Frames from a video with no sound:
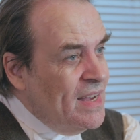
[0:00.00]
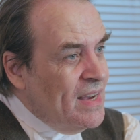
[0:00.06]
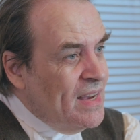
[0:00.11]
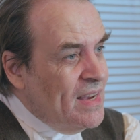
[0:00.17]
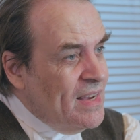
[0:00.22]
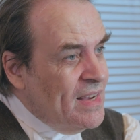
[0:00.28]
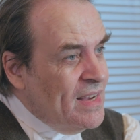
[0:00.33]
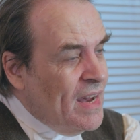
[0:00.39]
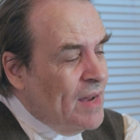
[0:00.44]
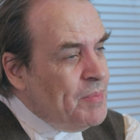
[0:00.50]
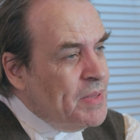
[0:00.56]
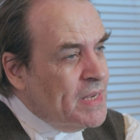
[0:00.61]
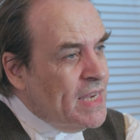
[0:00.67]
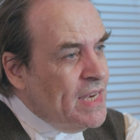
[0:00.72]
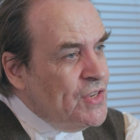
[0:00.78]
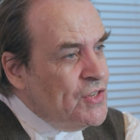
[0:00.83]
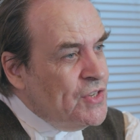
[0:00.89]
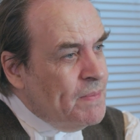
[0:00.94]

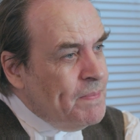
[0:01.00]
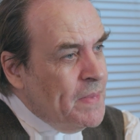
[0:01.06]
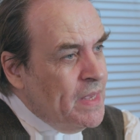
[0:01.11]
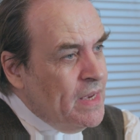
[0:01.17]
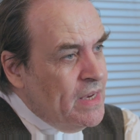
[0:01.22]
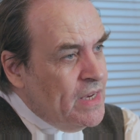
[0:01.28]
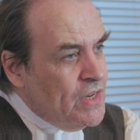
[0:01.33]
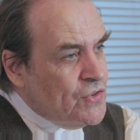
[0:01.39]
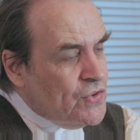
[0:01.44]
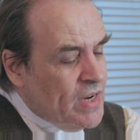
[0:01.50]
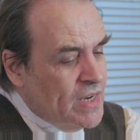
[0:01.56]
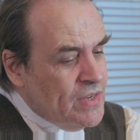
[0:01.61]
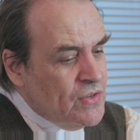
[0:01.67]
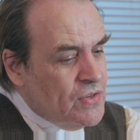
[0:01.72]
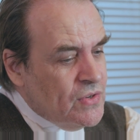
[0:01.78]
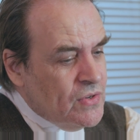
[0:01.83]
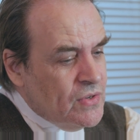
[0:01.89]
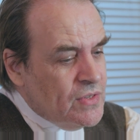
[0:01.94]
application,
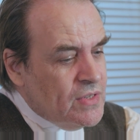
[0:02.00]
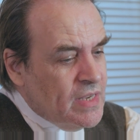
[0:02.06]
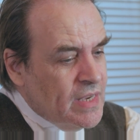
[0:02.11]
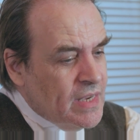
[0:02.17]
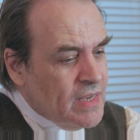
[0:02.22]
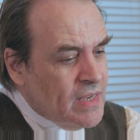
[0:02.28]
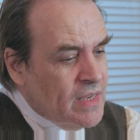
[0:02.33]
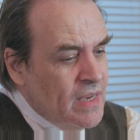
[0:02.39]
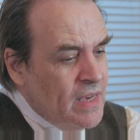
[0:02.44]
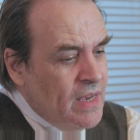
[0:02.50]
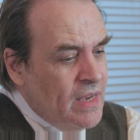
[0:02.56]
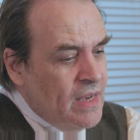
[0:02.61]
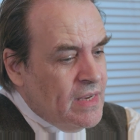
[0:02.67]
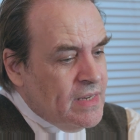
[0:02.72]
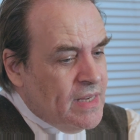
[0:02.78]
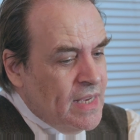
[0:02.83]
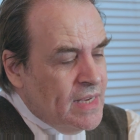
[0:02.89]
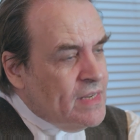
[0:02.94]
trying to take
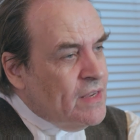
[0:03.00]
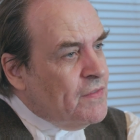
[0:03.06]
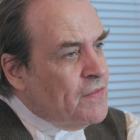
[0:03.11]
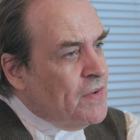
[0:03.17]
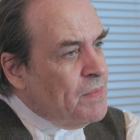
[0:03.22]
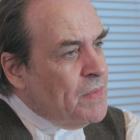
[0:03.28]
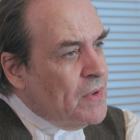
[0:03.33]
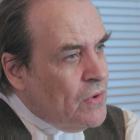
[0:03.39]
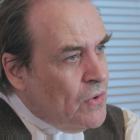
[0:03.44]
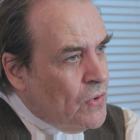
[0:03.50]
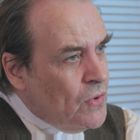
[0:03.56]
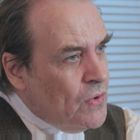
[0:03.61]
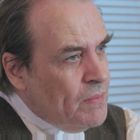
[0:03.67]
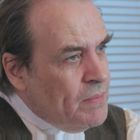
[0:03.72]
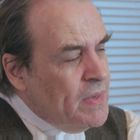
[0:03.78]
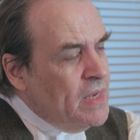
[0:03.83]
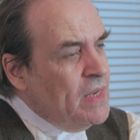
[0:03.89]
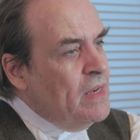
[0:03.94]
data from the
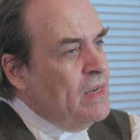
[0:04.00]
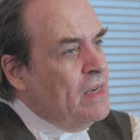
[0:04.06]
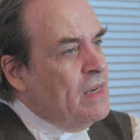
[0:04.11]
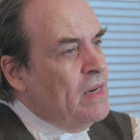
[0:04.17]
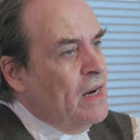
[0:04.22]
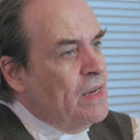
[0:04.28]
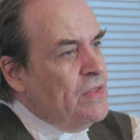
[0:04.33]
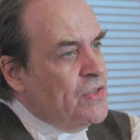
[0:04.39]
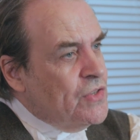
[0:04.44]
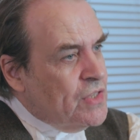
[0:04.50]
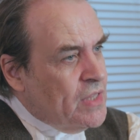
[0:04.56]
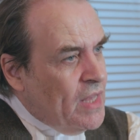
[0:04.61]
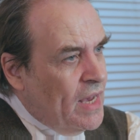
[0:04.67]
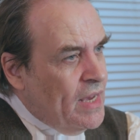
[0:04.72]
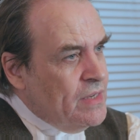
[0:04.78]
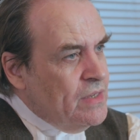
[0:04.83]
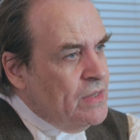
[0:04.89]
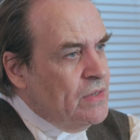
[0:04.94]
home,
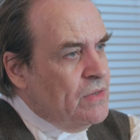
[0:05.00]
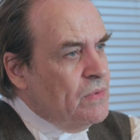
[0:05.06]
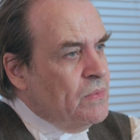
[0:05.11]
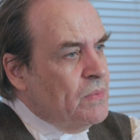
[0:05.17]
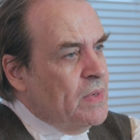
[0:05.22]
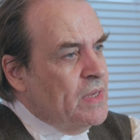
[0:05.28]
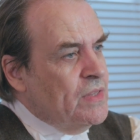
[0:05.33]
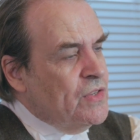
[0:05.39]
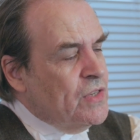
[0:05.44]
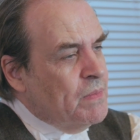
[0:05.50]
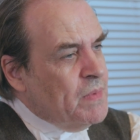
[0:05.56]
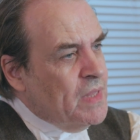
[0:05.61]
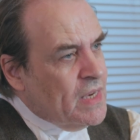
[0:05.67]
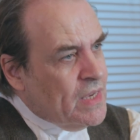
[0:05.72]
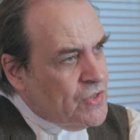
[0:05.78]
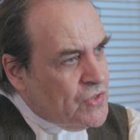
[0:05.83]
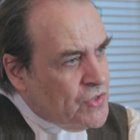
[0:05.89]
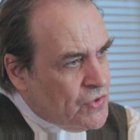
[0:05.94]
understand when something
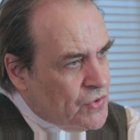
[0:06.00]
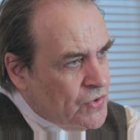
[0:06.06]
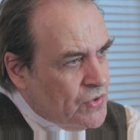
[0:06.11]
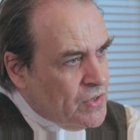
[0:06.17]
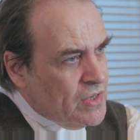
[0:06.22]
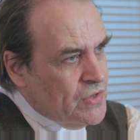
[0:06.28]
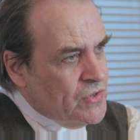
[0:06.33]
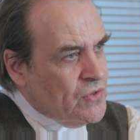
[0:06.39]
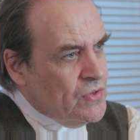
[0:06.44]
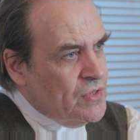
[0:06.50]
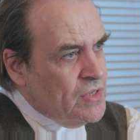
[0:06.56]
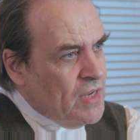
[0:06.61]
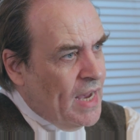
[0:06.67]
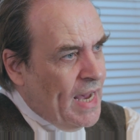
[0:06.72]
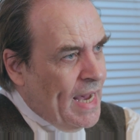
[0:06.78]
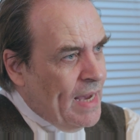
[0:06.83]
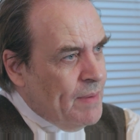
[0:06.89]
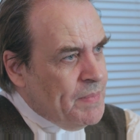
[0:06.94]
like a stroke is going to
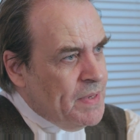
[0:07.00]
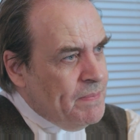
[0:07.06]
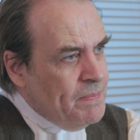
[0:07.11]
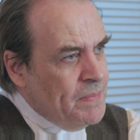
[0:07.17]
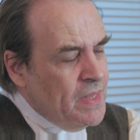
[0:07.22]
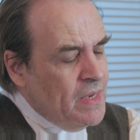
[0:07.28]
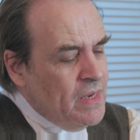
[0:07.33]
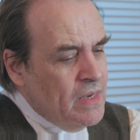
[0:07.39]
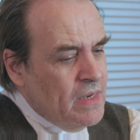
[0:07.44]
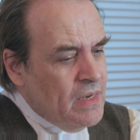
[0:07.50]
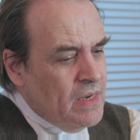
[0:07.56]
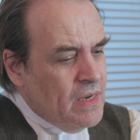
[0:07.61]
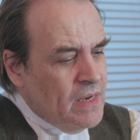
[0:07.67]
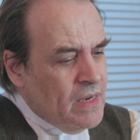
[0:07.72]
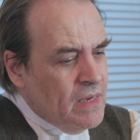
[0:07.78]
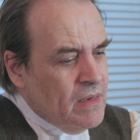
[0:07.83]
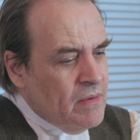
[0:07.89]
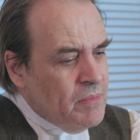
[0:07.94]
happen,
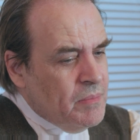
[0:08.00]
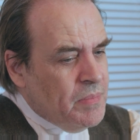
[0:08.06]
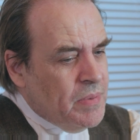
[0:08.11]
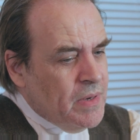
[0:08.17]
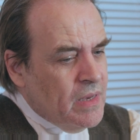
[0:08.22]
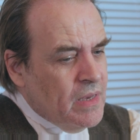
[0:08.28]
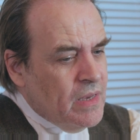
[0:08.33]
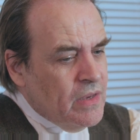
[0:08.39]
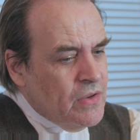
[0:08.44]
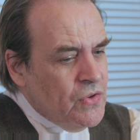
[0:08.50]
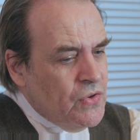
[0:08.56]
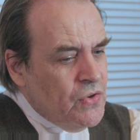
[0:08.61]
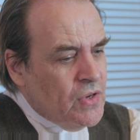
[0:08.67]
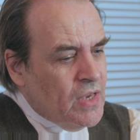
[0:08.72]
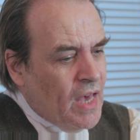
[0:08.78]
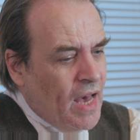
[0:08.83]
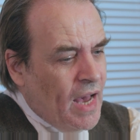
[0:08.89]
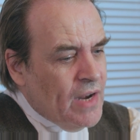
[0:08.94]
but you
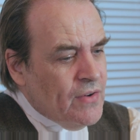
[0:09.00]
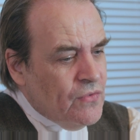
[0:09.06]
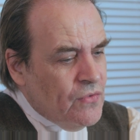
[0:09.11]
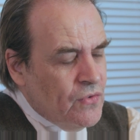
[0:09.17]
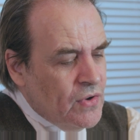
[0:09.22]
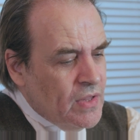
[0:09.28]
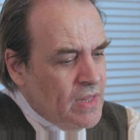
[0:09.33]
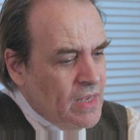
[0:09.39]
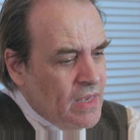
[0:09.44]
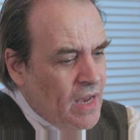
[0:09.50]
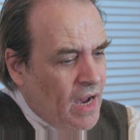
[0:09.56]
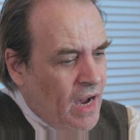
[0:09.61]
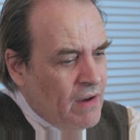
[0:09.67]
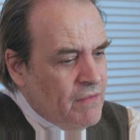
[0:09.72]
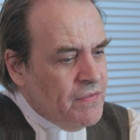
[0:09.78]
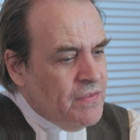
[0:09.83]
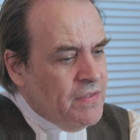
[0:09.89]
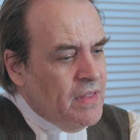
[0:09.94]
can't really
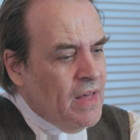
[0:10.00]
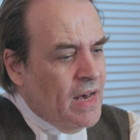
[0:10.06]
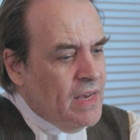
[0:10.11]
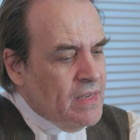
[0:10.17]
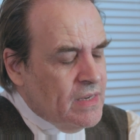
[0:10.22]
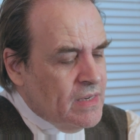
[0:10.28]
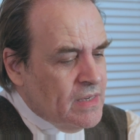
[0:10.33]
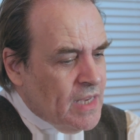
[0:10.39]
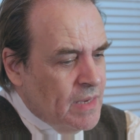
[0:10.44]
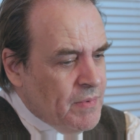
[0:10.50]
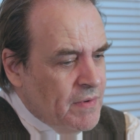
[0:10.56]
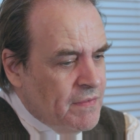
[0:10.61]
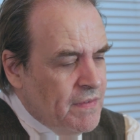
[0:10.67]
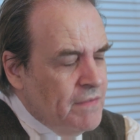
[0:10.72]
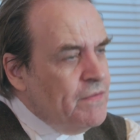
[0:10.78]
have that type of